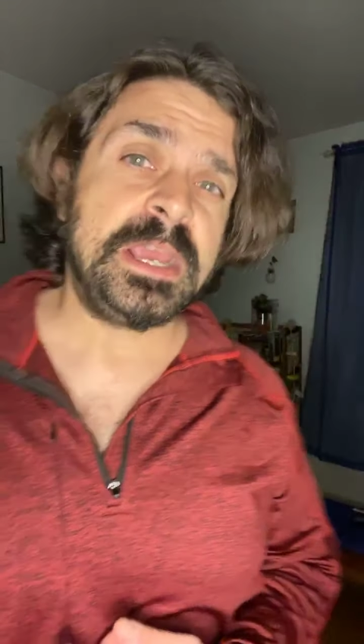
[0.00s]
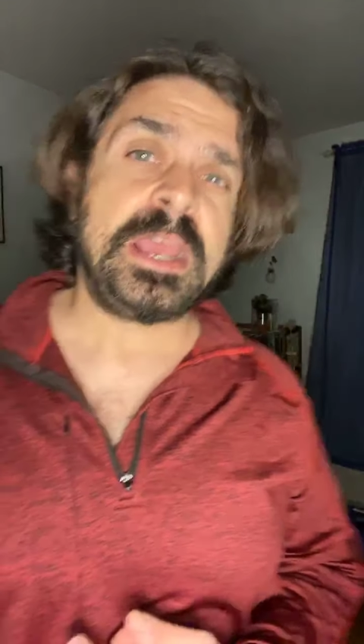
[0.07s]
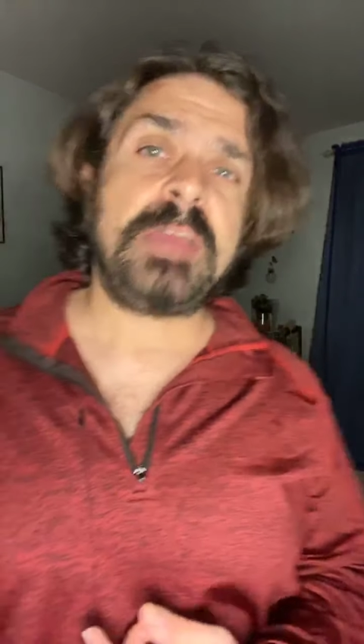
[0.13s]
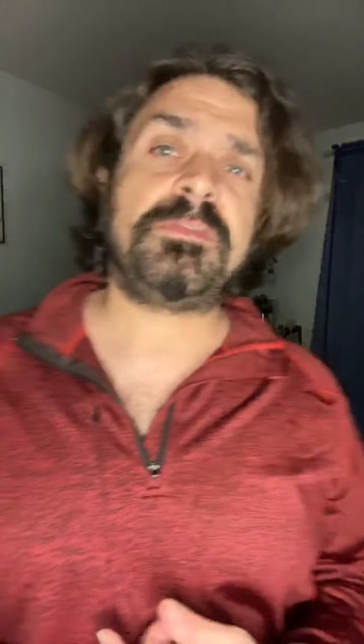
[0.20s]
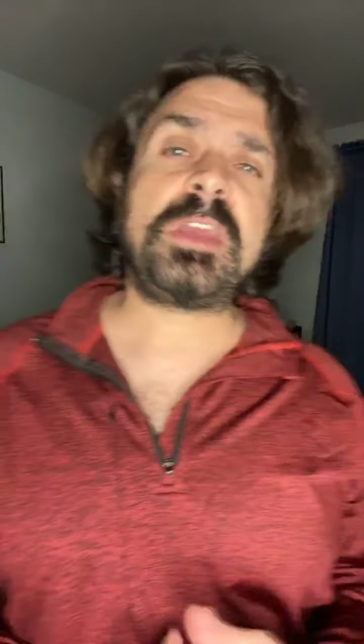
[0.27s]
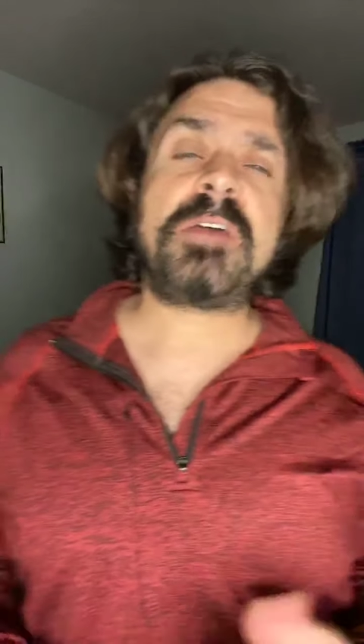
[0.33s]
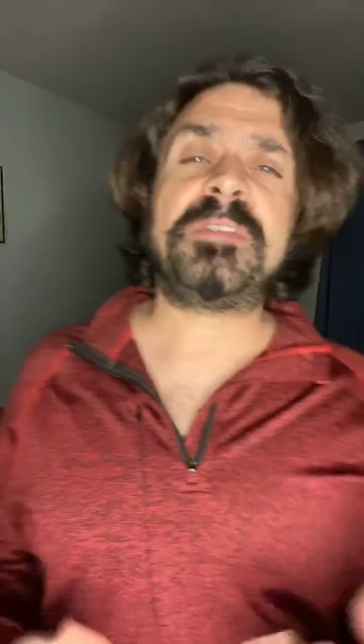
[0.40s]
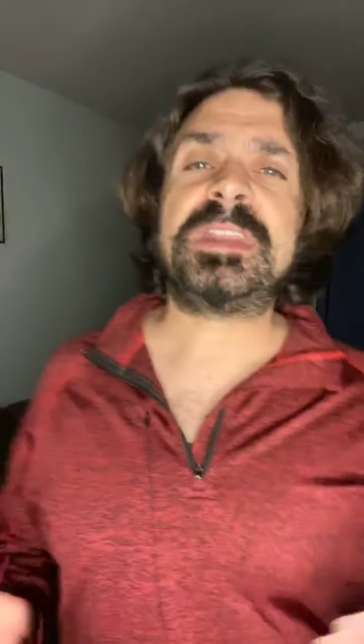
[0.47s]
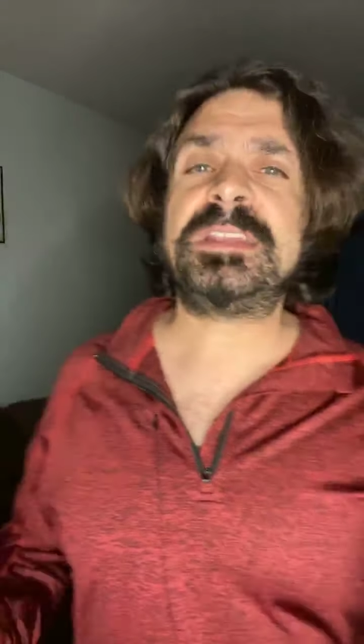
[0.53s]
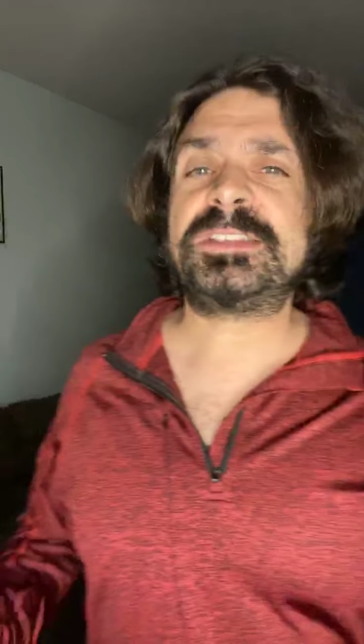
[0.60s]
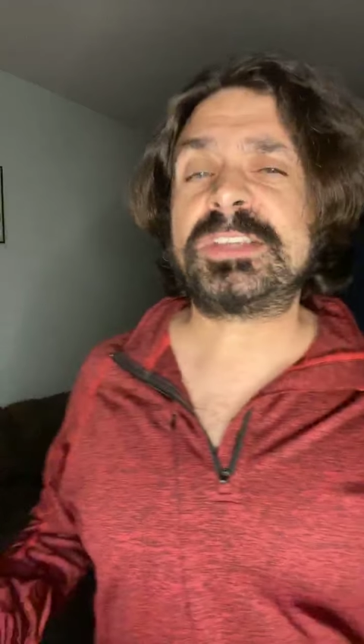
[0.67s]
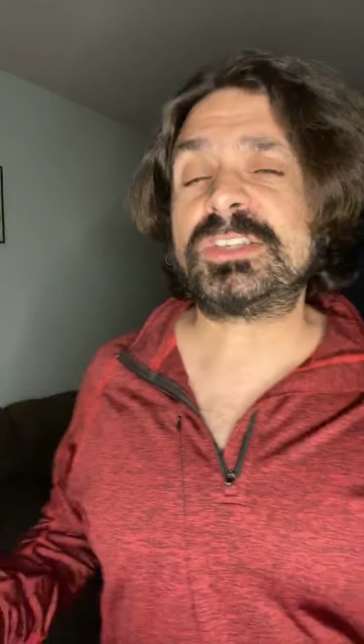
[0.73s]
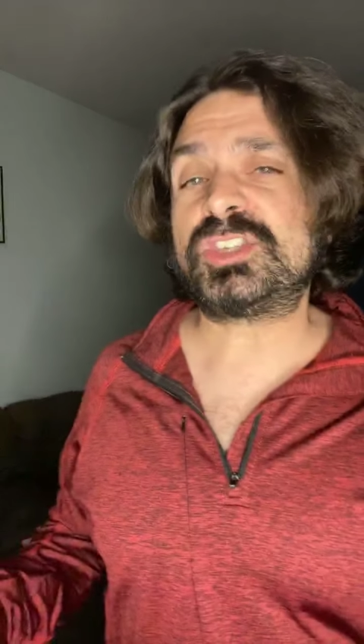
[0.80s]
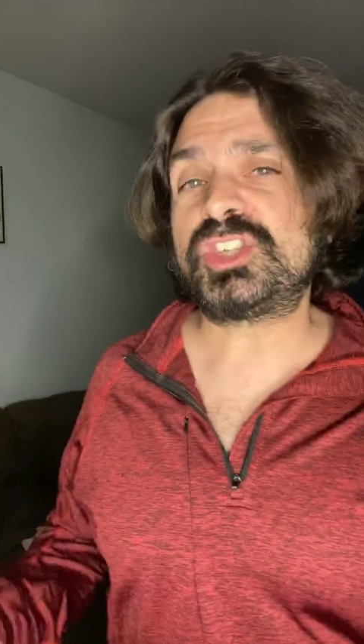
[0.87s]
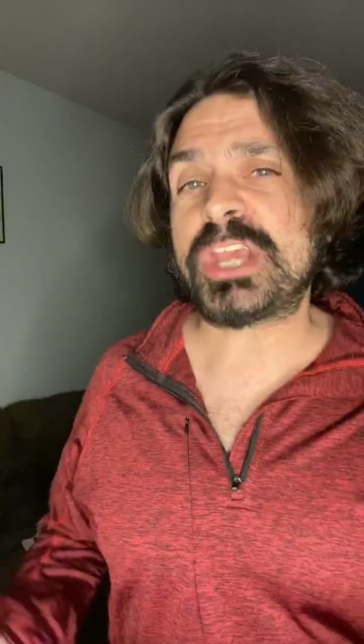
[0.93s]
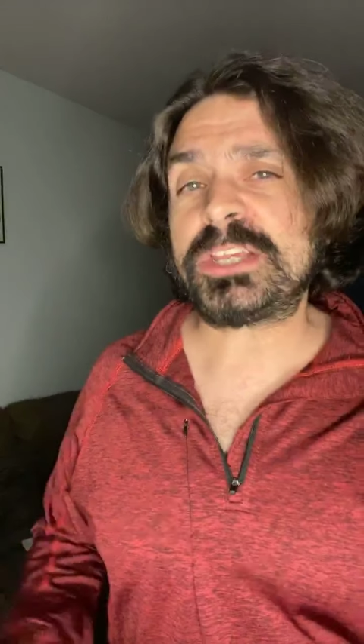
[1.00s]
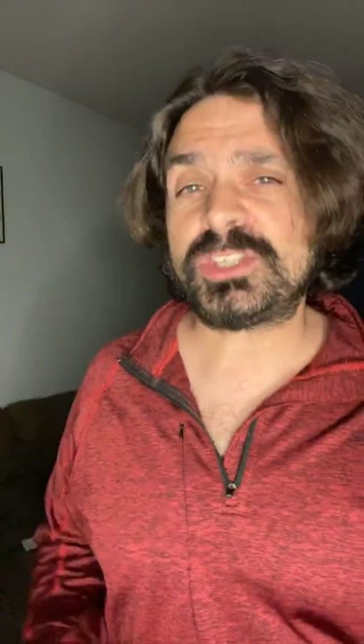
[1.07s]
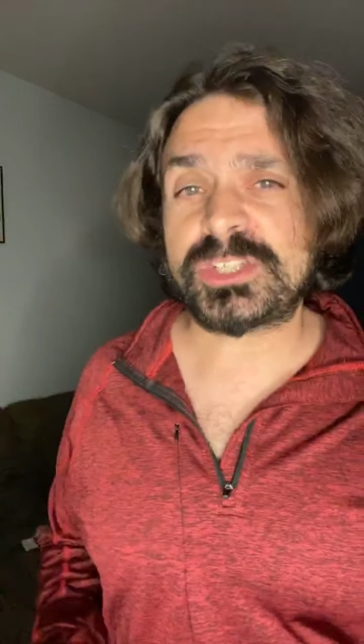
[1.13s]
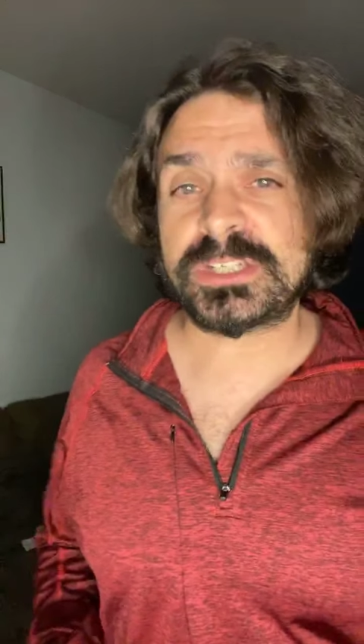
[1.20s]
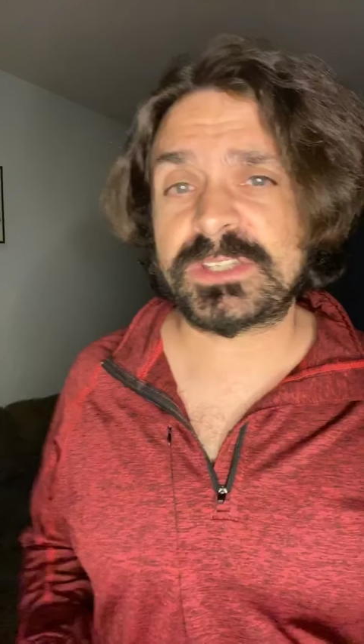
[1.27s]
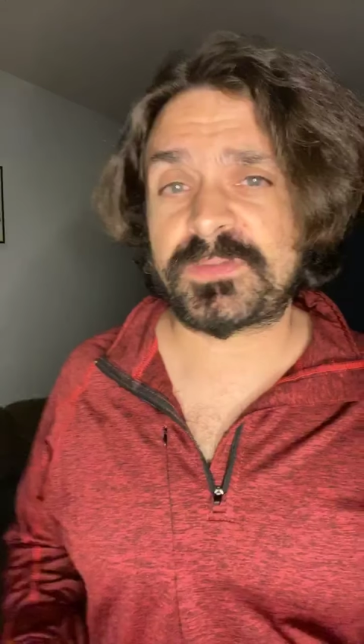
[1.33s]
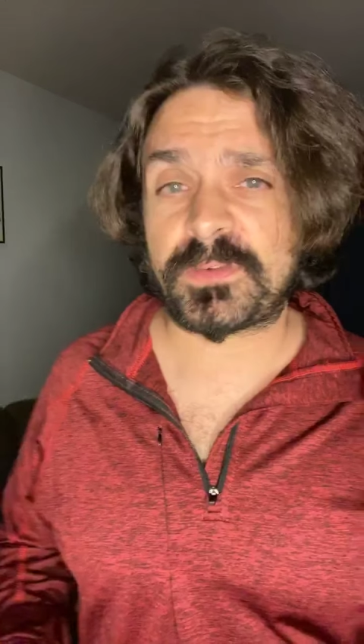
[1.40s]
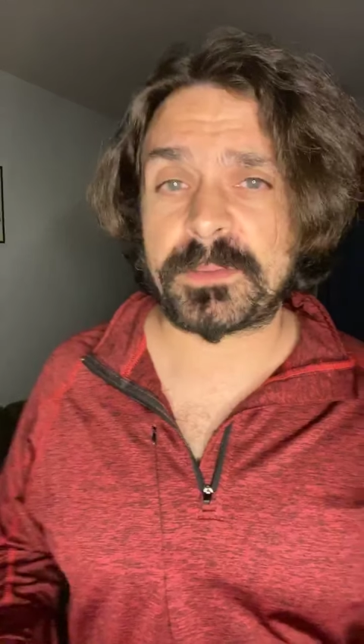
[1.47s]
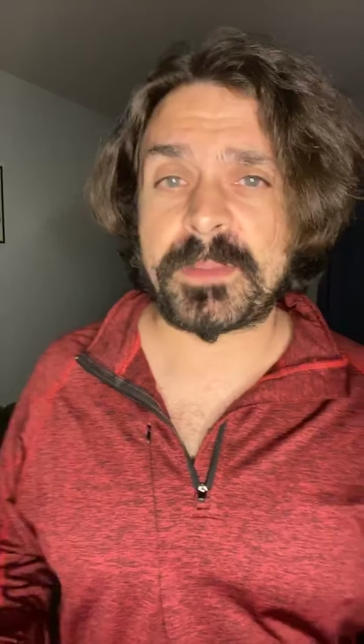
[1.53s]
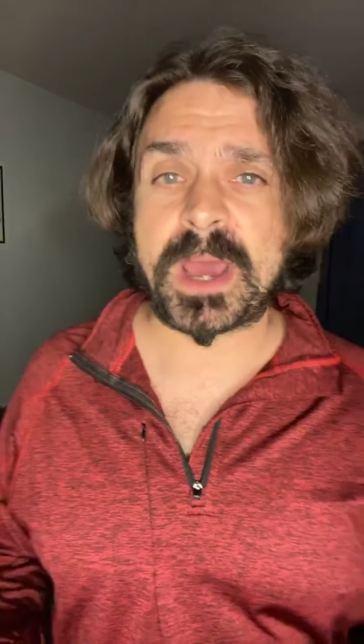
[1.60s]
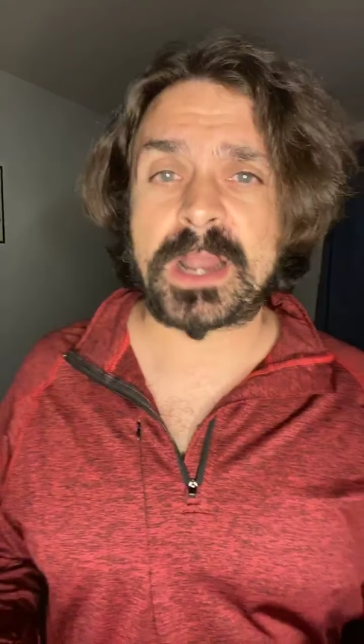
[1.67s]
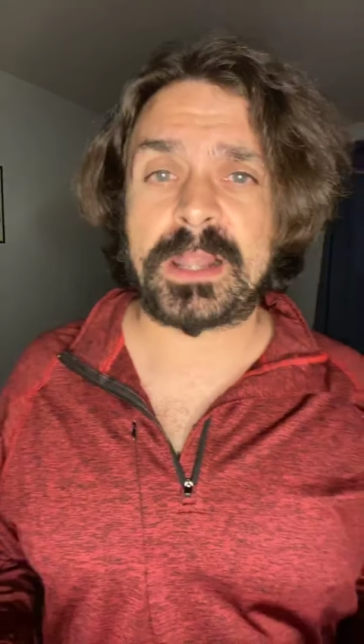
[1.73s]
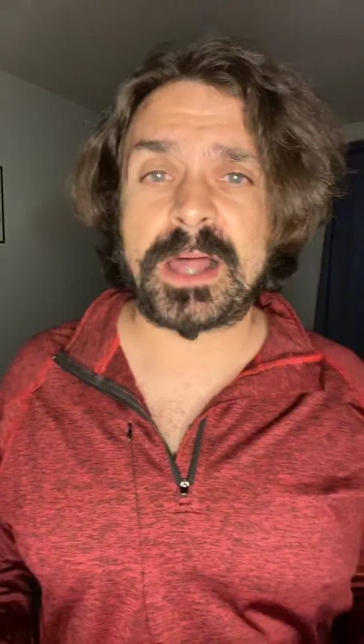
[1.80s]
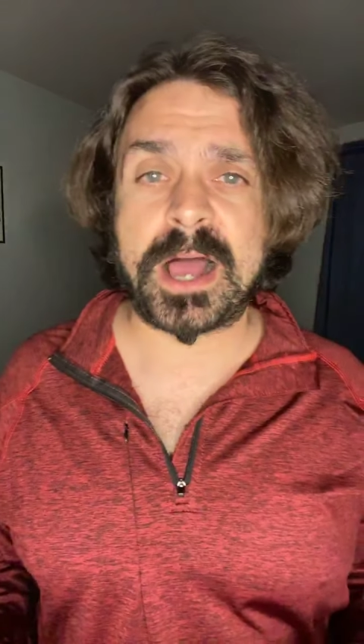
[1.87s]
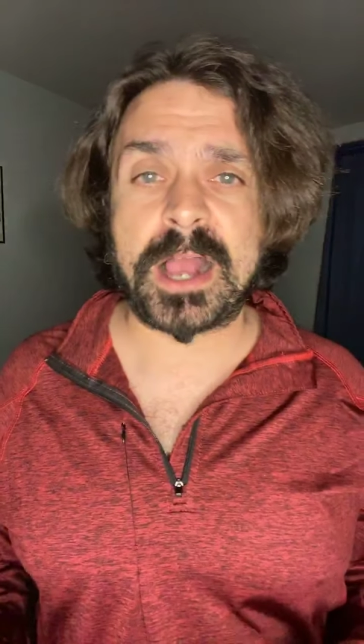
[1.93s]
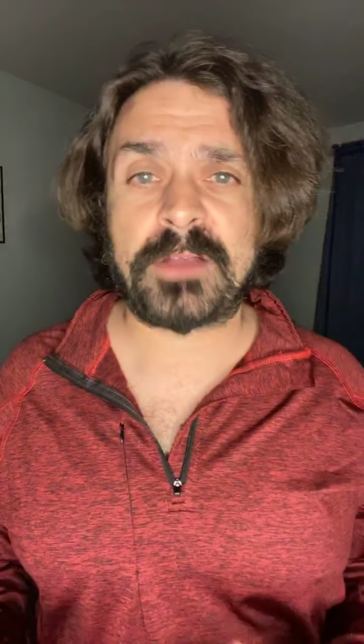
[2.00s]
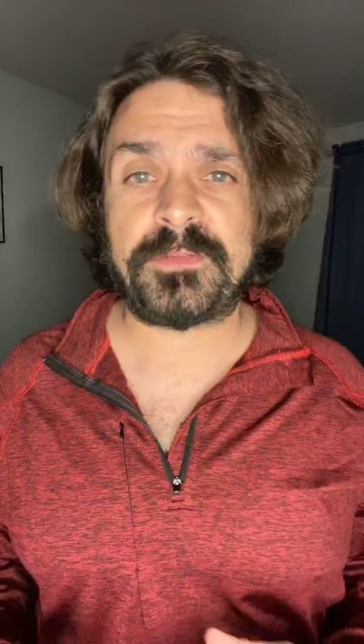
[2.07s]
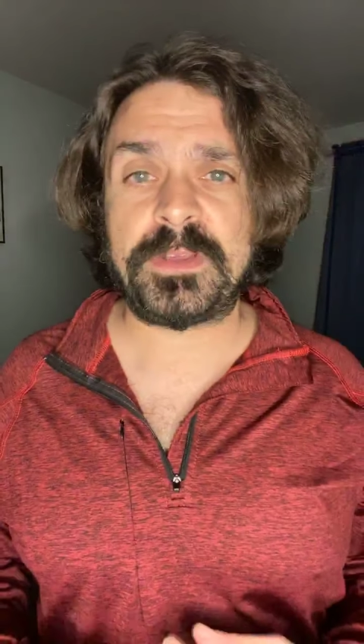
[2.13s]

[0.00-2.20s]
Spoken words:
If you have any suggestions for a monologue,